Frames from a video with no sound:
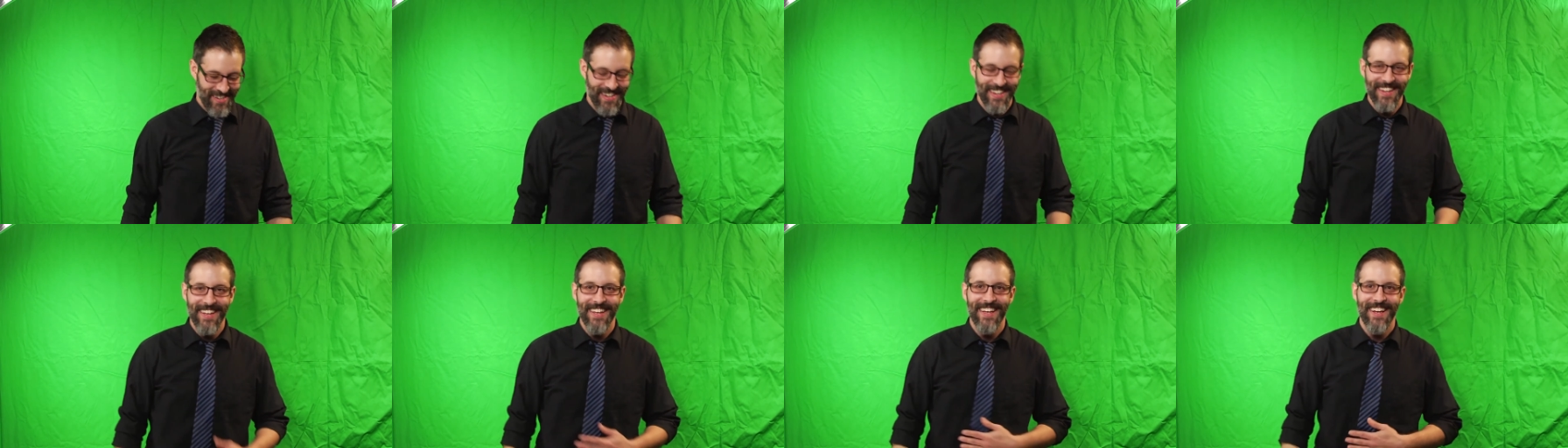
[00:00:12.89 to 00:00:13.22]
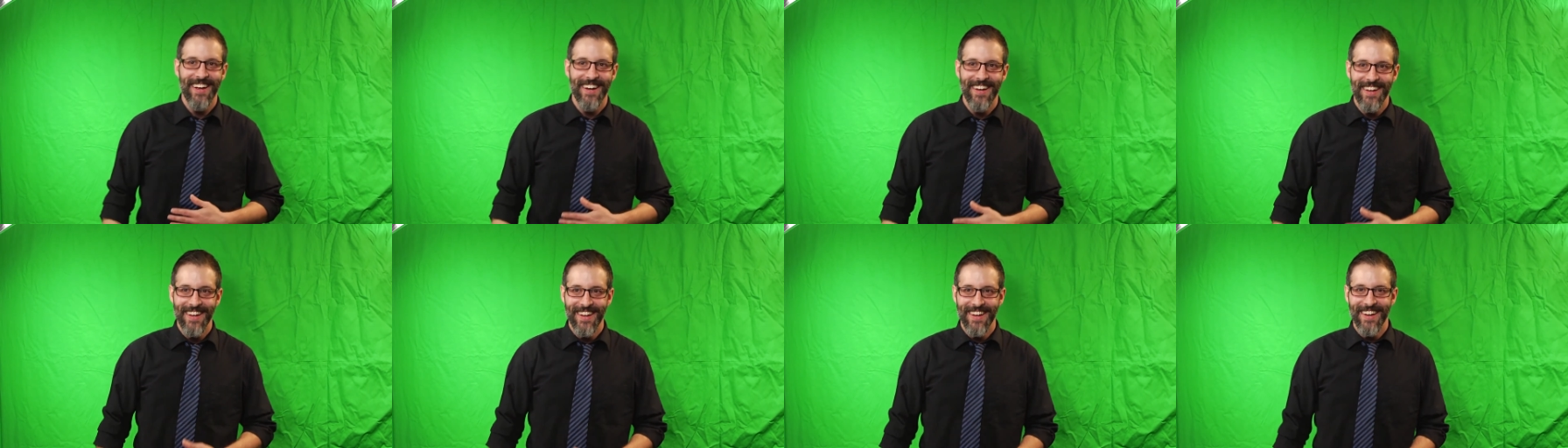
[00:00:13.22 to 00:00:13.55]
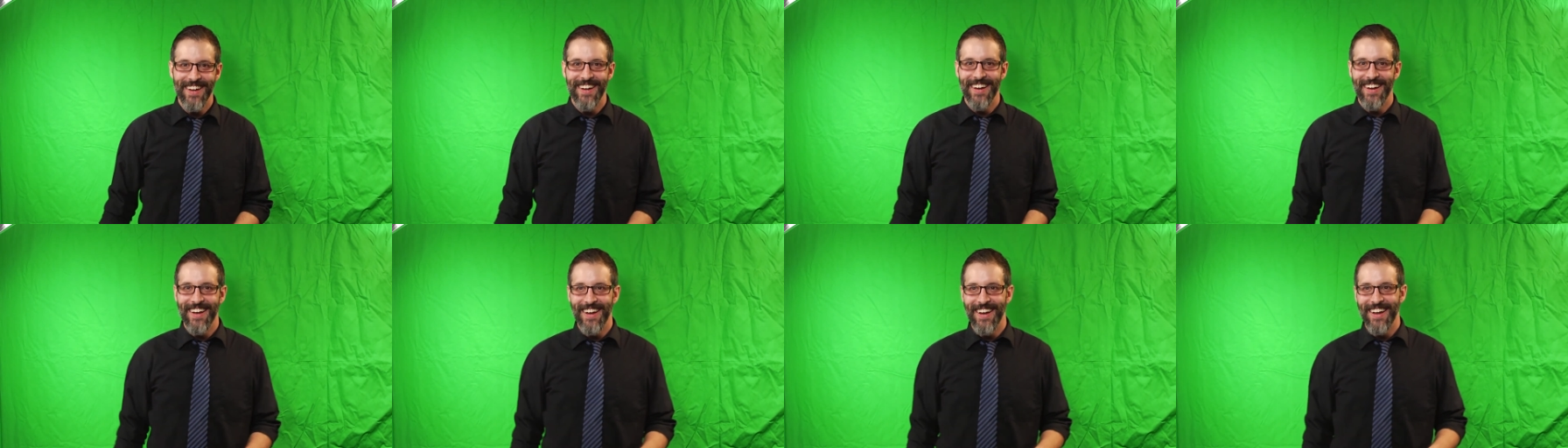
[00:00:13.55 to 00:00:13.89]
Hey there,
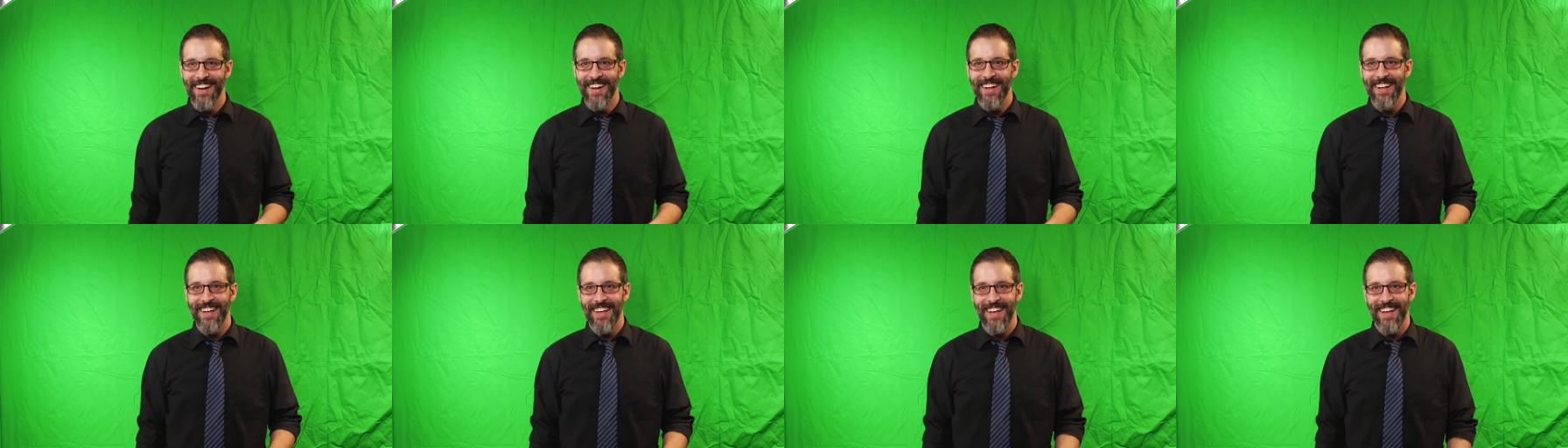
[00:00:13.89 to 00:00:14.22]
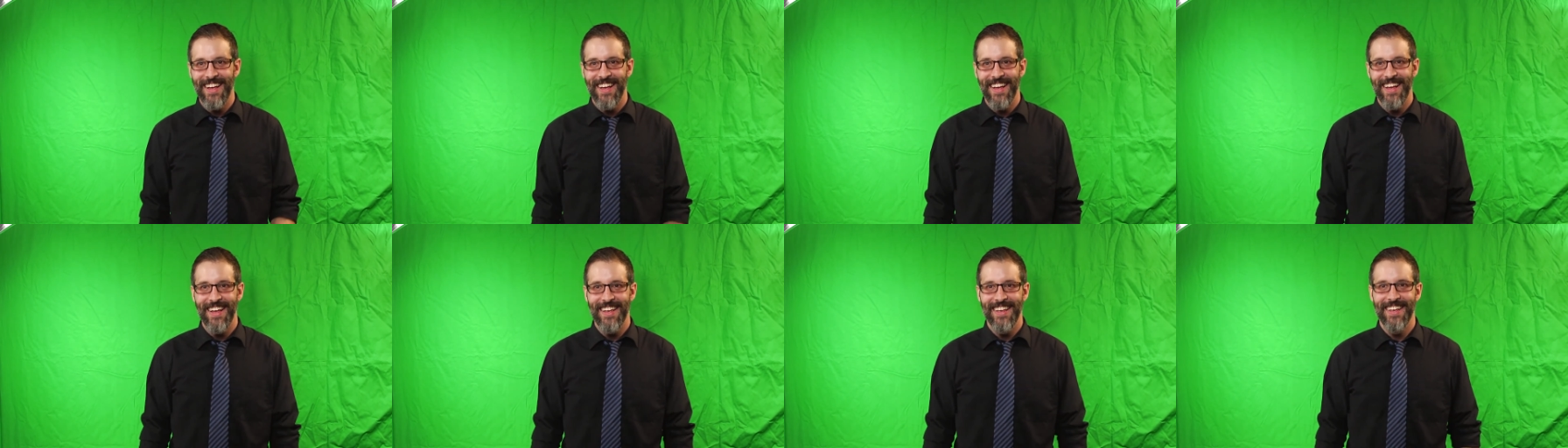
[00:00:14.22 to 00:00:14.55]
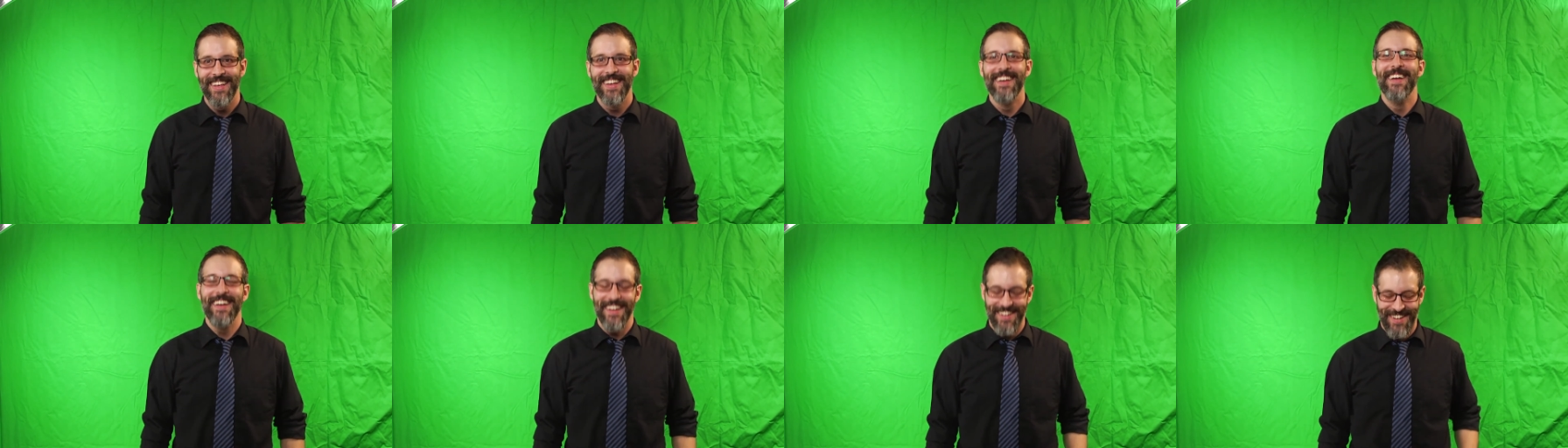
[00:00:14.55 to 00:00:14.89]
you. Yes,
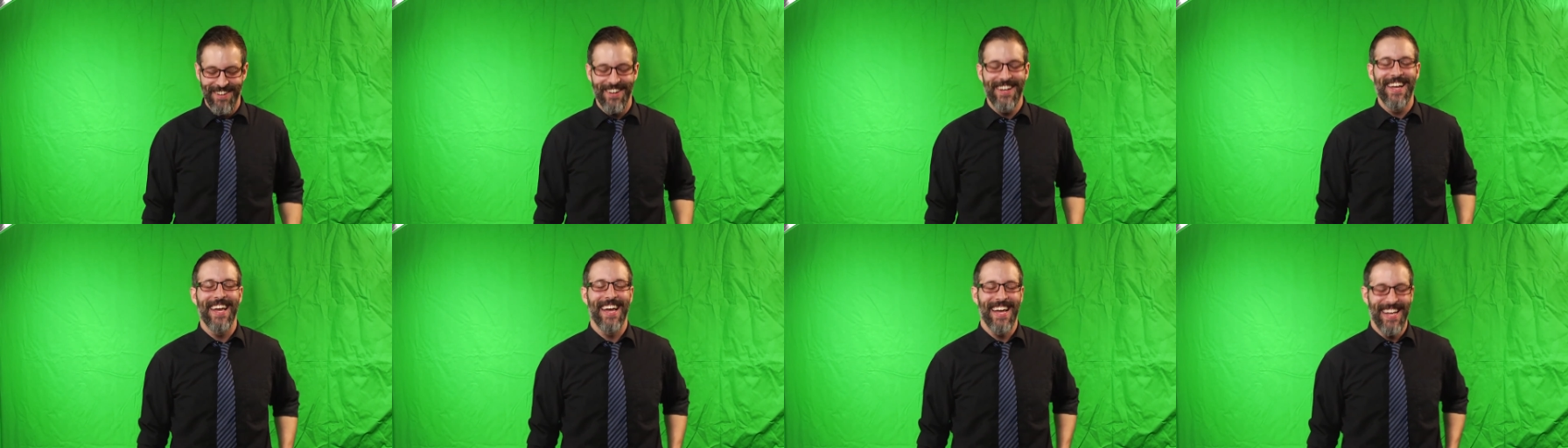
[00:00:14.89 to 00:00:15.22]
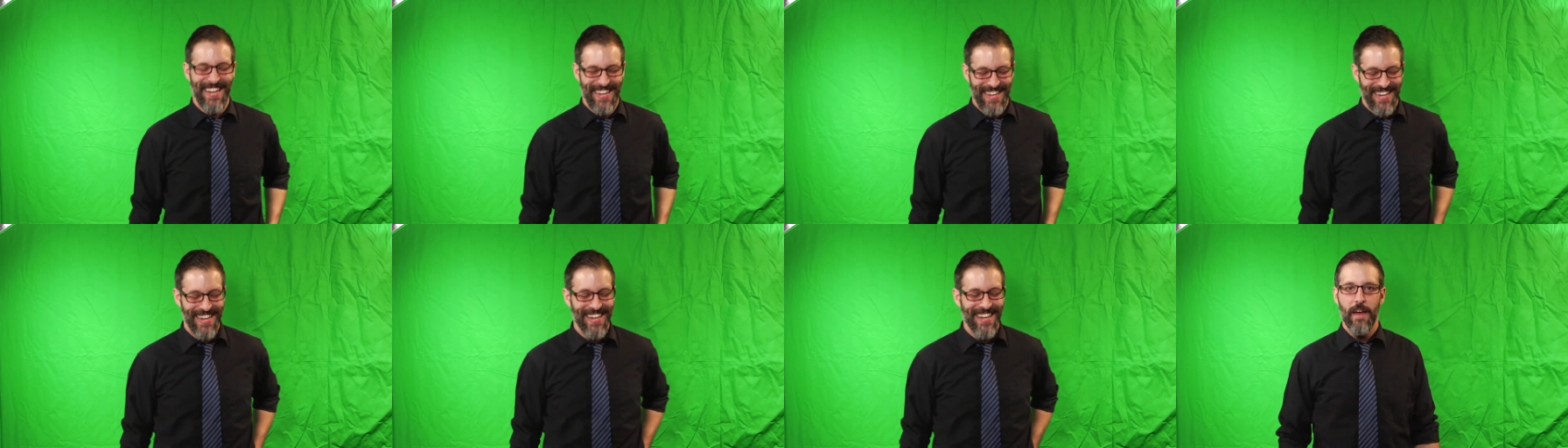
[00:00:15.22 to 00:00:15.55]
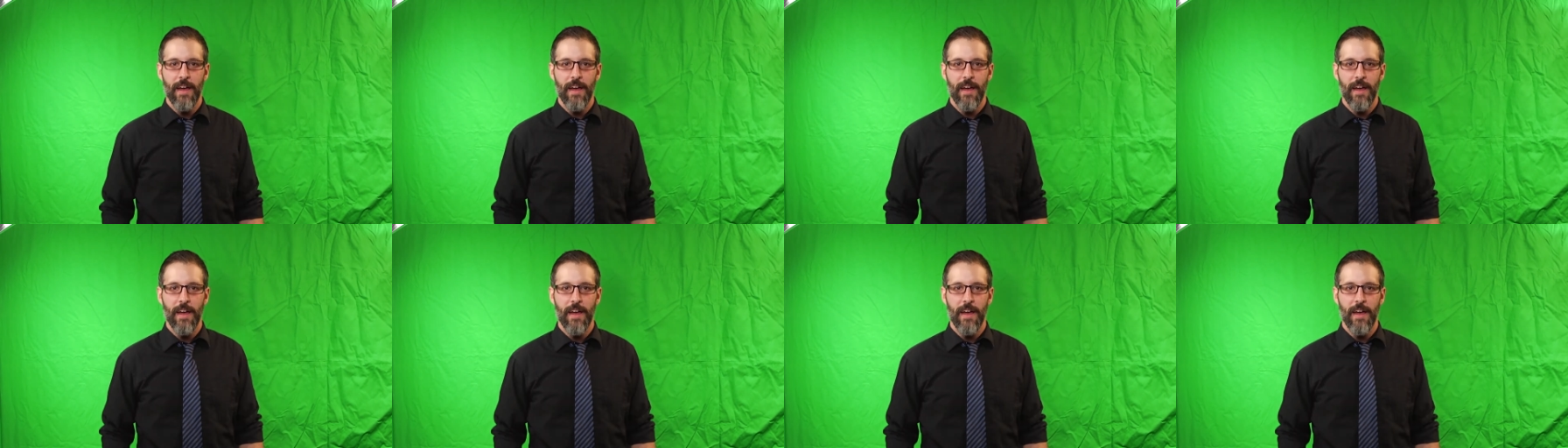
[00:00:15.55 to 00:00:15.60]
you. Okay.